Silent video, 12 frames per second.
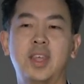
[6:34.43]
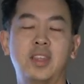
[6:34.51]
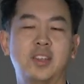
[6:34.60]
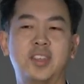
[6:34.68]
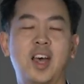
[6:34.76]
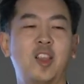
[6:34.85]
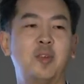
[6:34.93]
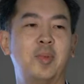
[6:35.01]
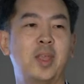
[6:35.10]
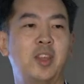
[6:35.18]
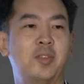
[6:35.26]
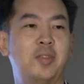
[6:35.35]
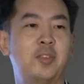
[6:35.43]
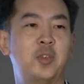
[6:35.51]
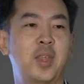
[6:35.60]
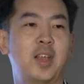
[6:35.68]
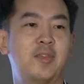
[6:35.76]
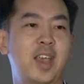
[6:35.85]

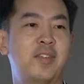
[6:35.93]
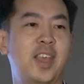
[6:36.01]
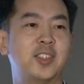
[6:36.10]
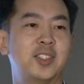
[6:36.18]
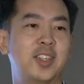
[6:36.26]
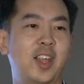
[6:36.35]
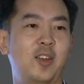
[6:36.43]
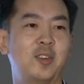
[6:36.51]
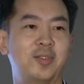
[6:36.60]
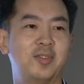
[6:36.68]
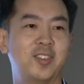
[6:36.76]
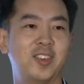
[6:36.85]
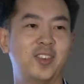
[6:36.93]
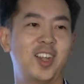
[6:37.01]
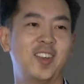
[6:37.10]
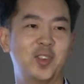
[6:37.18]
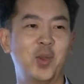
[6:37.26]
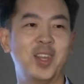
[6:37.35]
$5,000,
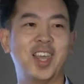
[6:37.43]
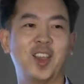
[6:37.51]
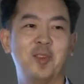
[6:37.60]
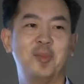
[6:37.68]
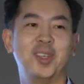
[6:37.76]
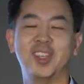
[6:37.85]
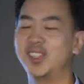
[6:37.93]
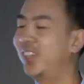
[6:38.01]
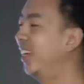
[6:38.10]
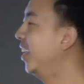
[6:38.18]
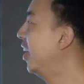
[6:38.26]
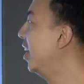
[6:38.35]
whatever, $20 bills, right?